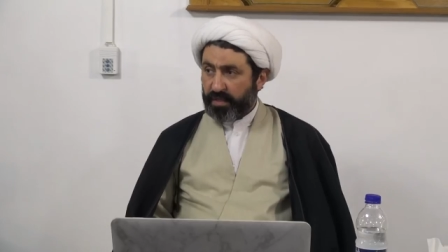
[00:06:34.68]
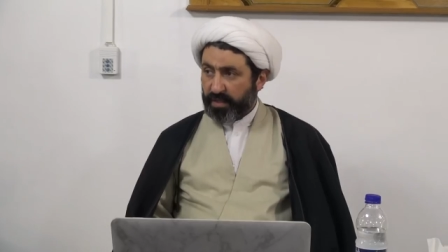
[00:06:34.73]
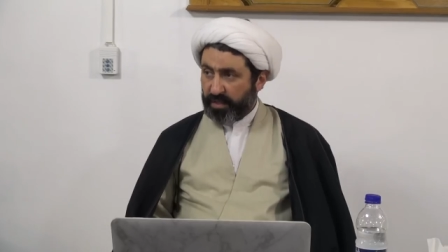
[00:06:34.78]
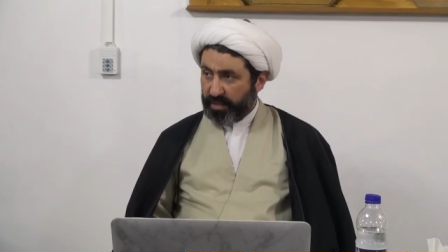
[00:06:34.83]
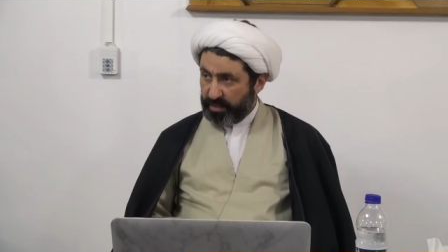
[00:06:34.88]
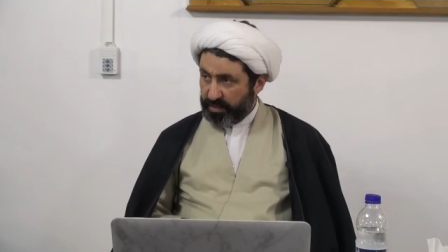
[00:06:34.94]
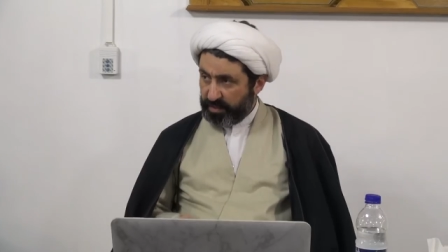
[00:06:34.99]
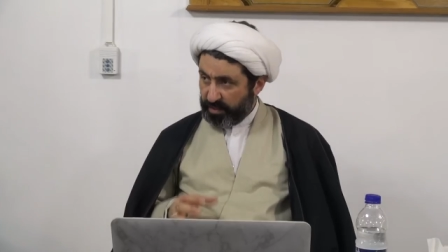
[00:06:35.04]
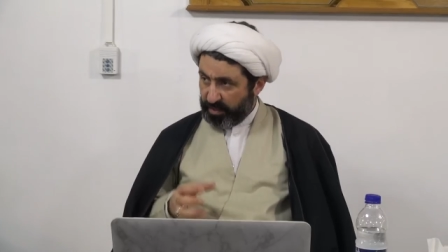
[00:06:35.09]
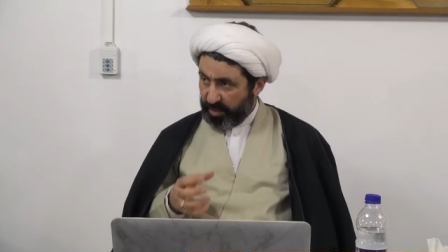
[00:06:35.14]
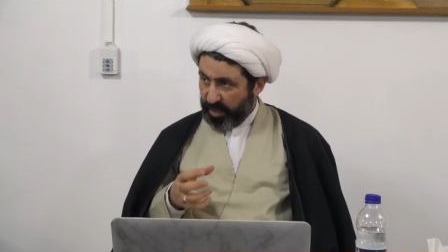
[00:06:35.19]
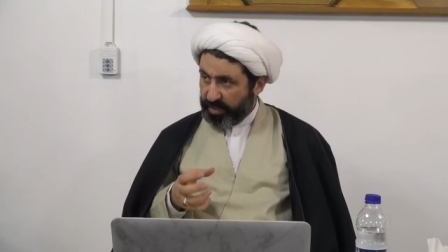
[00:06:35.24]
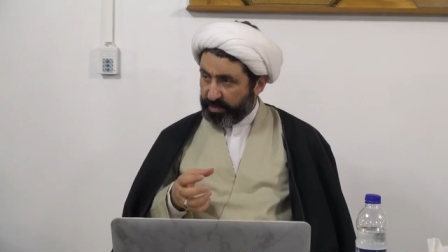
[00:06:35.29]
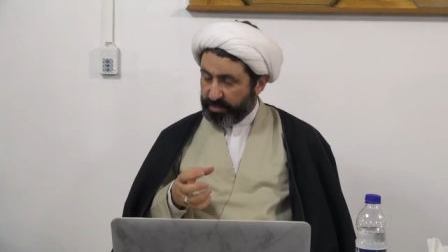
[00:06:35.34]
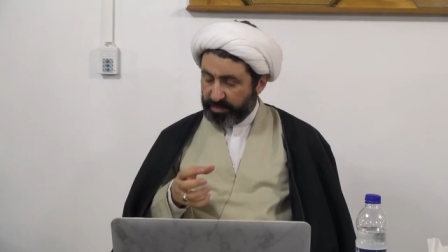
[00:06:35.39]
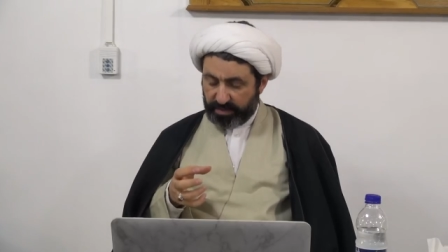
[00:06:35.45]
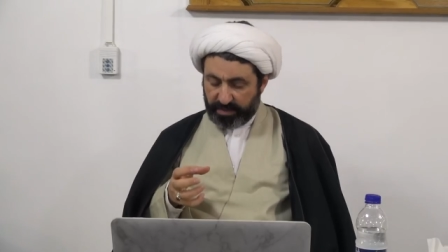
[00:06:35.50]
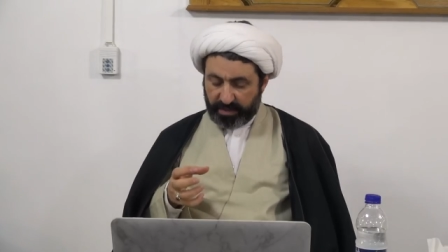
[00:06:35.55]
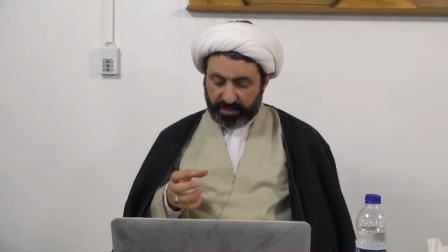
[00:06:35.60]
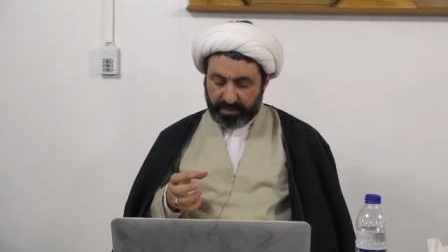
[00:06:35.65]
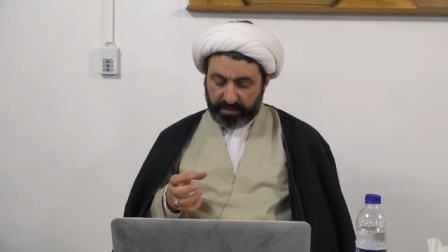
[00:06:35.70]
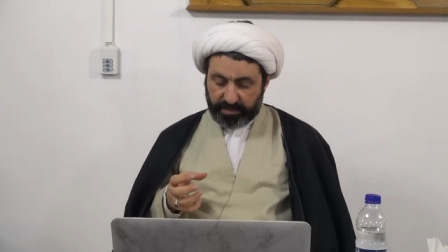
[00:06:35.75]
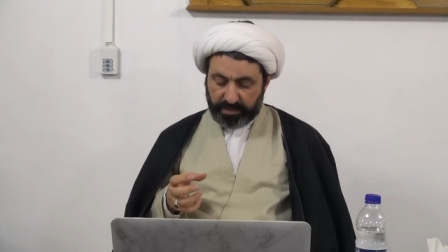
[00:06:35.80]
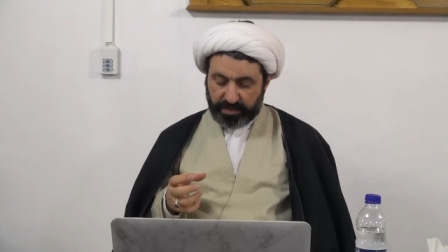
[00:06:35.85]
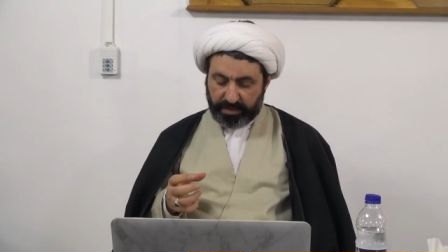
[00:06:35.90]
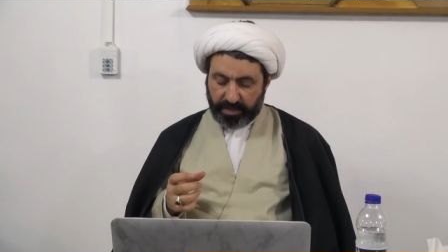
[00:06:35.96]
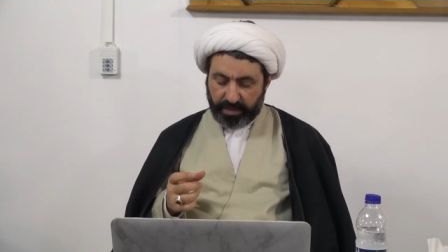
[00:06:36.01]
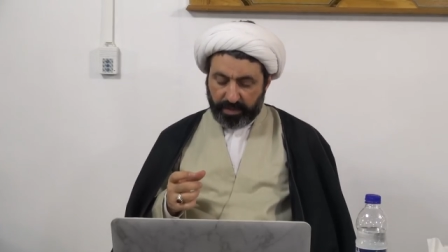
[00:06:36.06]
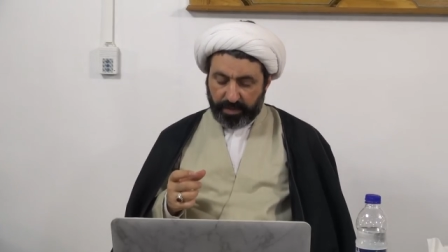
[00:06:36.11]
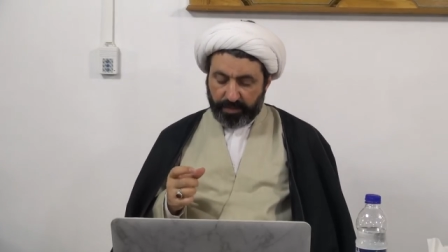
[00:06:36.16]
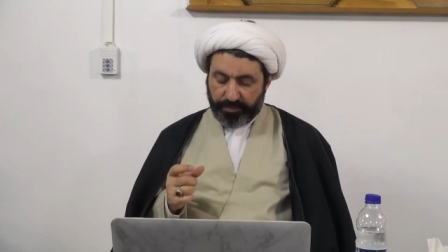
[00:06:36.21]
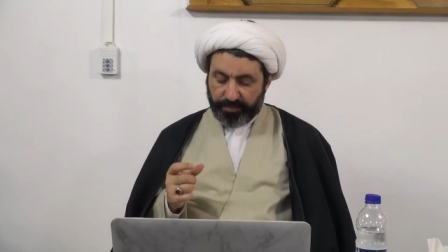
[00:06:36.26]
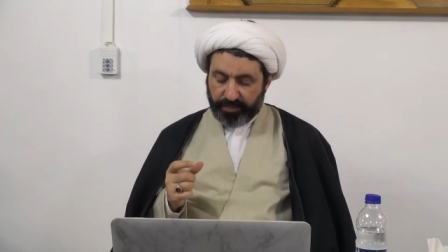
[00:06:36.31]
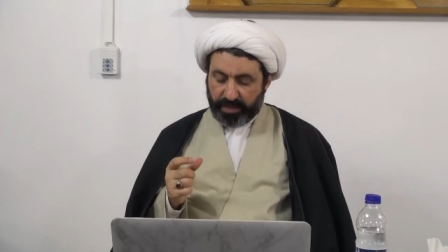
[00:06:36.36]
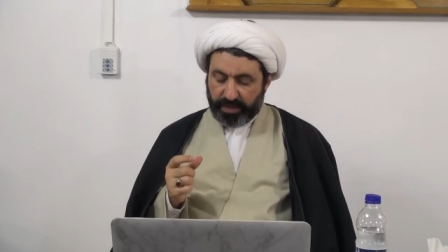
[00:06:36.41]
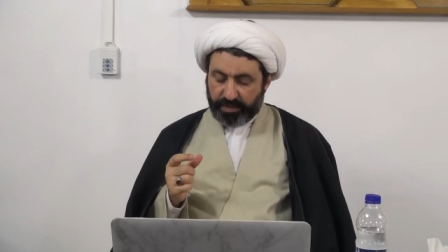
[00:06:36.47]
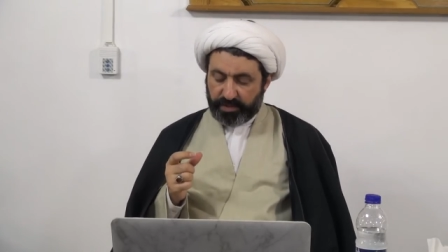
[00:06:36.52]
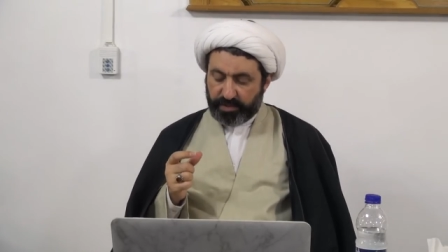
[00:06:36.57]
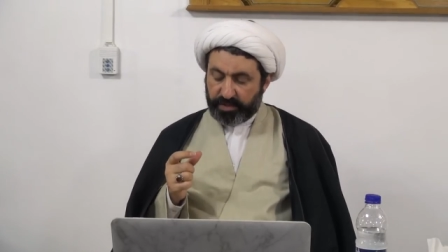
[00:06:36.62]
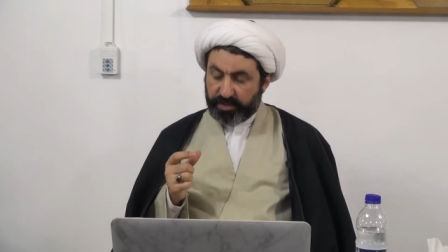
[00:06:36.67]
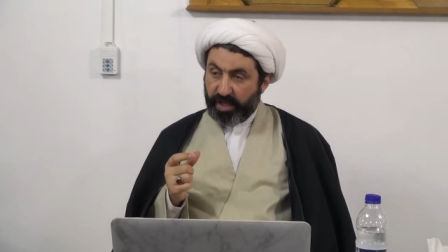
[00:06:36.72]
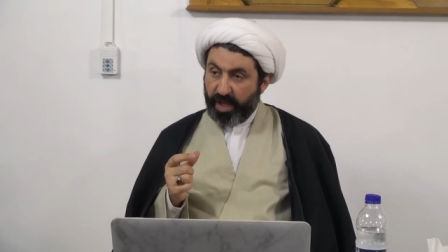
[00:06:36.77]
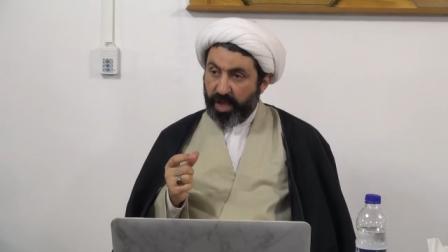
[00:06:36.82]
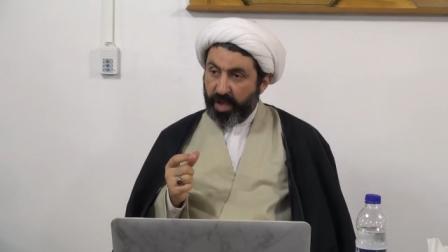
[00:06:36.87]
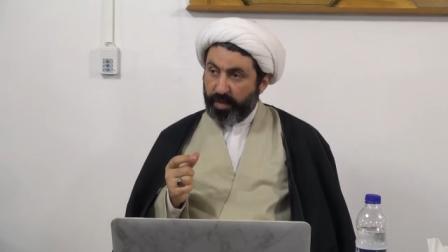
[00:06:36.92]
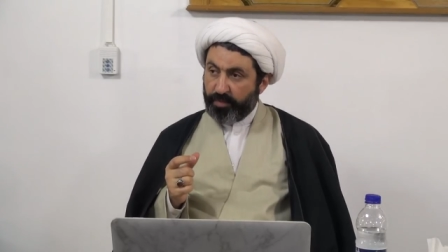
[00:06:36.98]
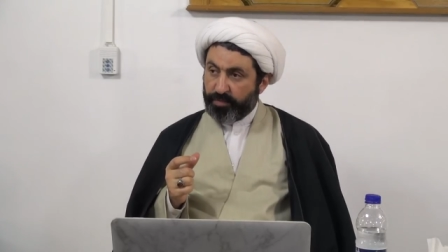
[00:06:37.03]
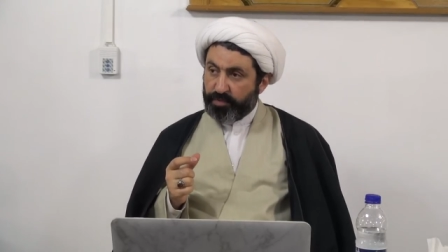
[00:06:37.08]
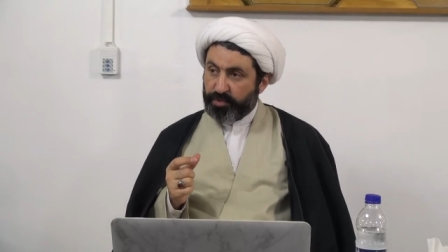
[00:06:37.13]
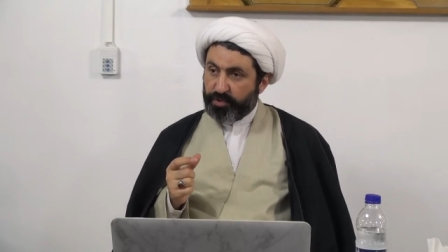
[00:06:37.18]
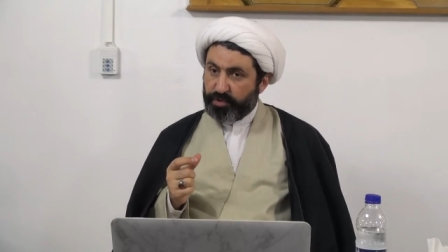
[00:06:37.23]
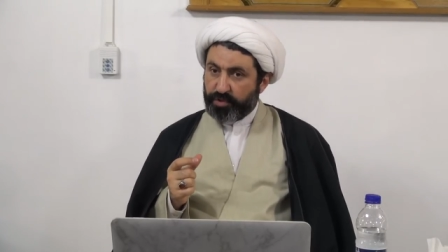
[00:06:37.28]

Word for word: in the content some